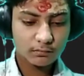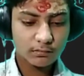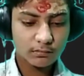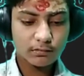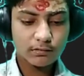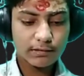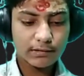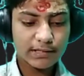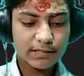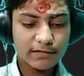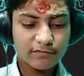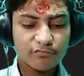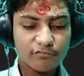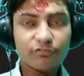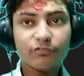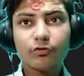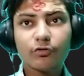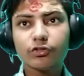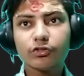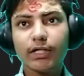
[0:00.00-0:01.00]
have
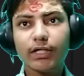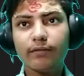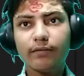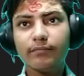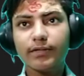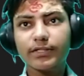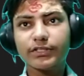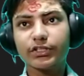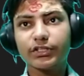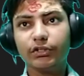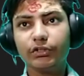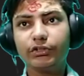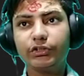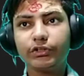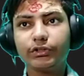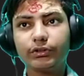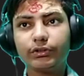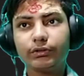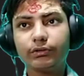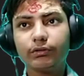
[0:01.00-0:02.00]
to send message.
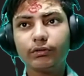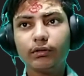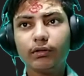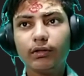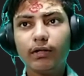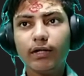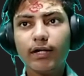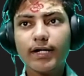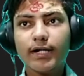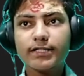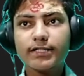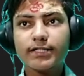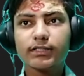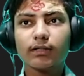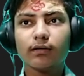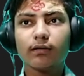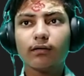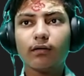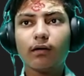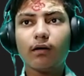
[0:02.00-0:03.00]
It's
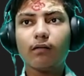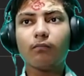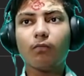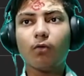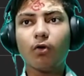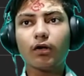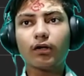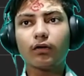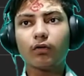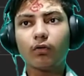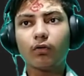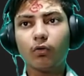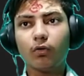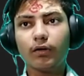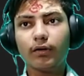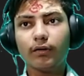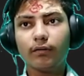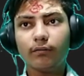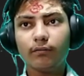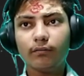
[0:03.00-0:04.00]
more good.
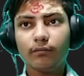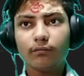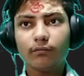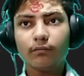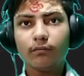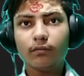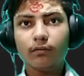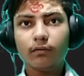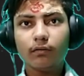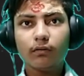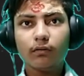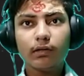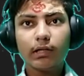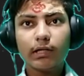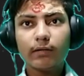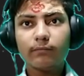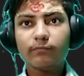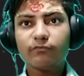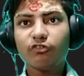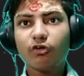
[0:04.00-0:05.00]
Let me
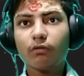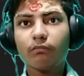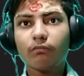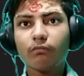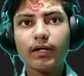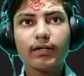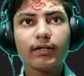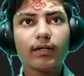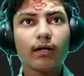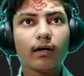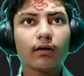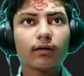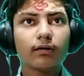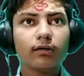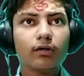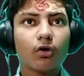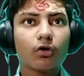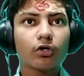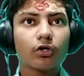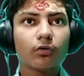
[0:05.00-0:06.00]
format the
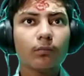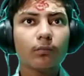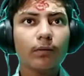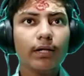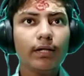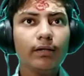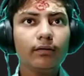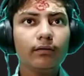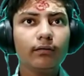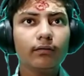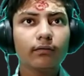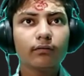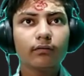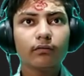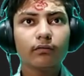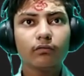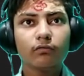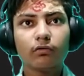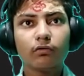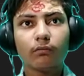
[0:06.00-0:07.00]
document
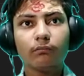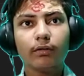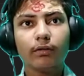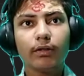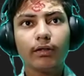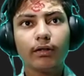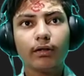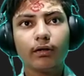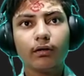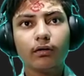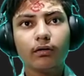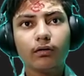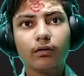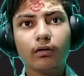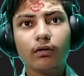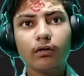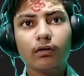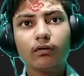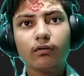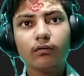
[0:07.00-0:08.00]
here.
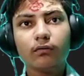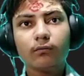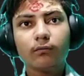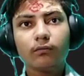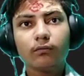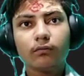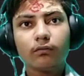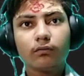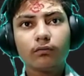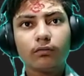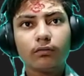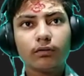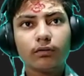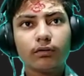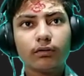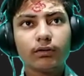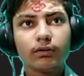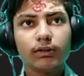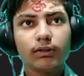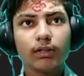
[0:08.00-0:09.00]

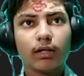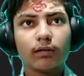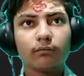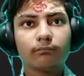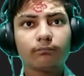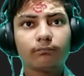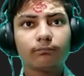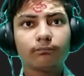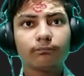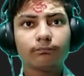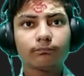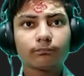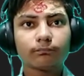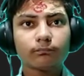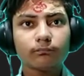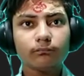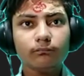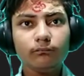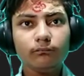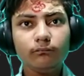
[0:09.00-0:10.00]
Yeah.
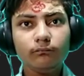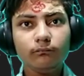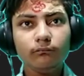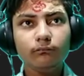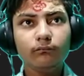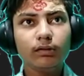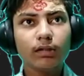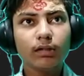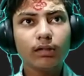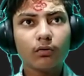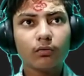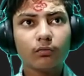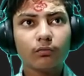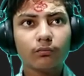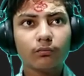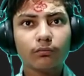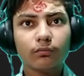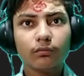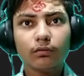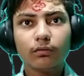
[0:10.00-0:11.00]
Now
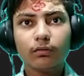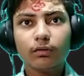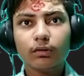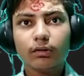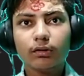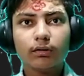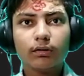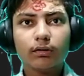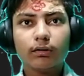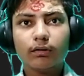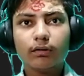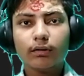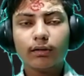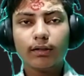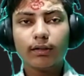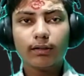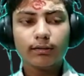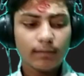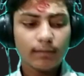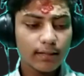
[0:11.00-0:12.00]
here
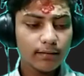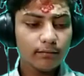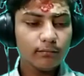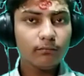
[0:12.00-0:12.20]
then